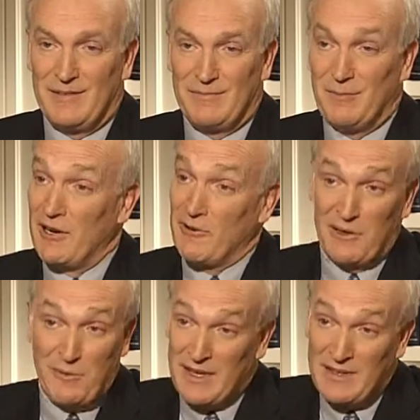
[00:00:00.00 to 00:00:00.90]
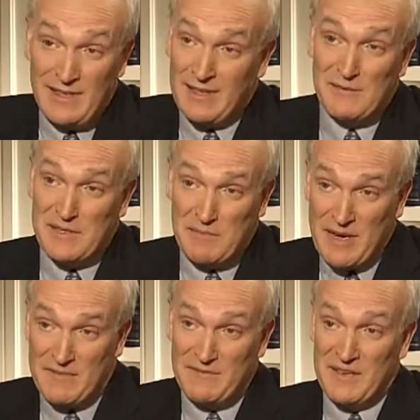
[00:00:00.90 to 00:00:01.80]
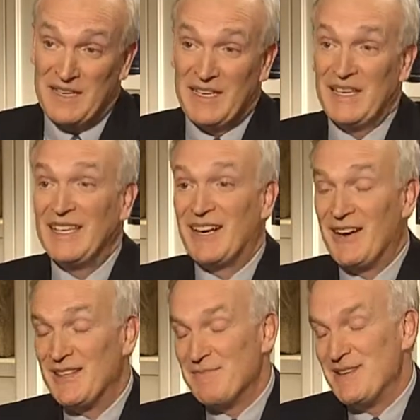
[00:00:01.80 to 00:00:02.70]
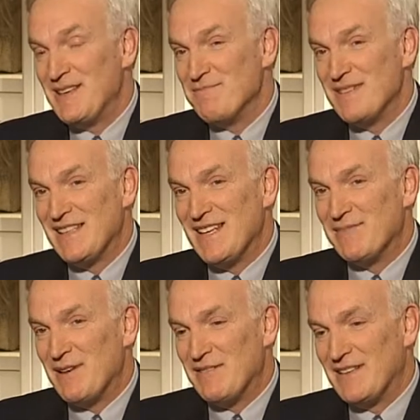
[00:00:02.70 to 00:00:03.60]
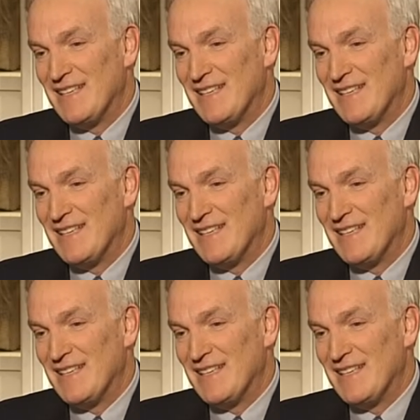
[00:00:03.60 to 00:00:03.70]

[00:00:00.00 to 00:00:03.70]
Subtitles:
Margaret Wente lives above in the condominium building above.